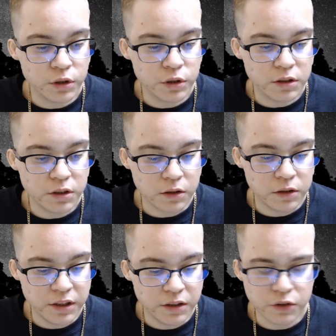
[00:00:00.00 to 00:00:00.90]
to clean
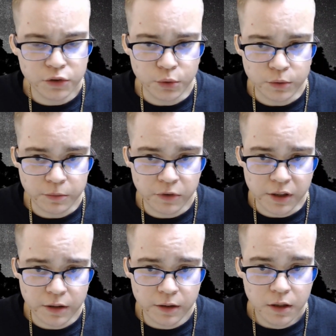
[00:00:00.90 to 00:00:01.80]
a certain
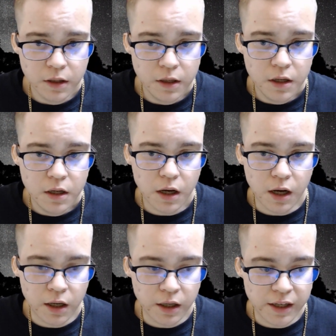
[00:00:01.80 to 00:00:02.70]
thing
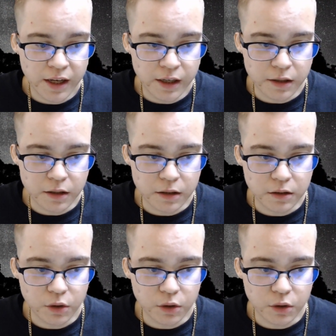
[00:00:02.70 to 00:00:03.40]
I had